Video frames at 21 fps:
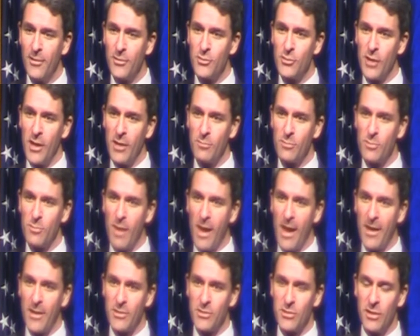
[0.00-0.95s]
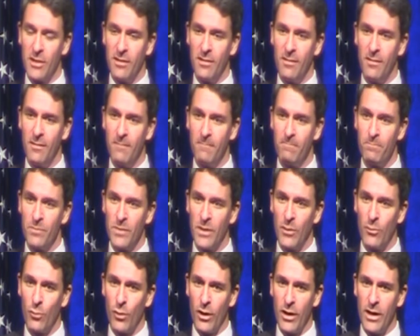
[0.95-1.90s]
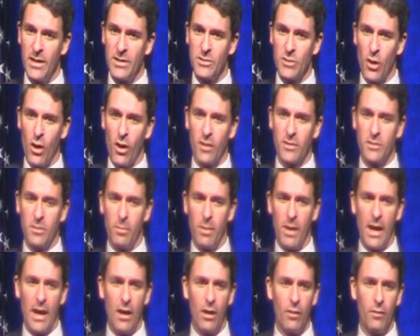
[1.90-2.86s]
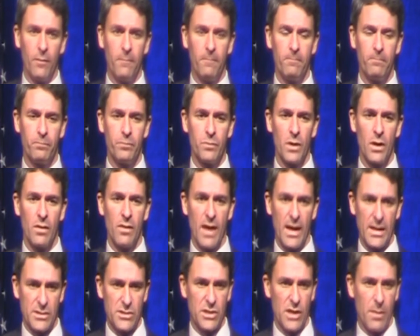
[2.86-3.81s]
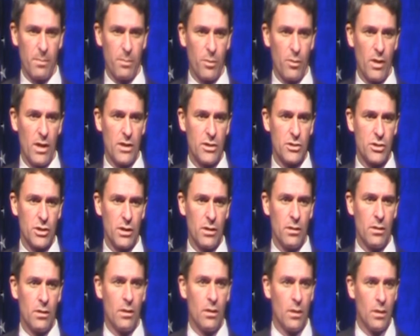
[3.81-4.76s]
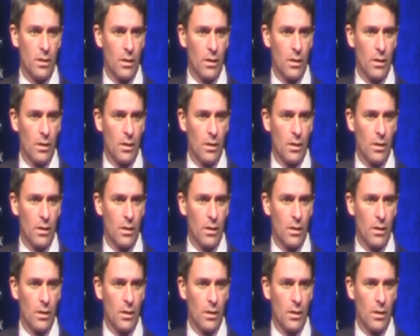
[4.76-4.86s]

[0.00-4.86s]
James Madison, where he talked about that separation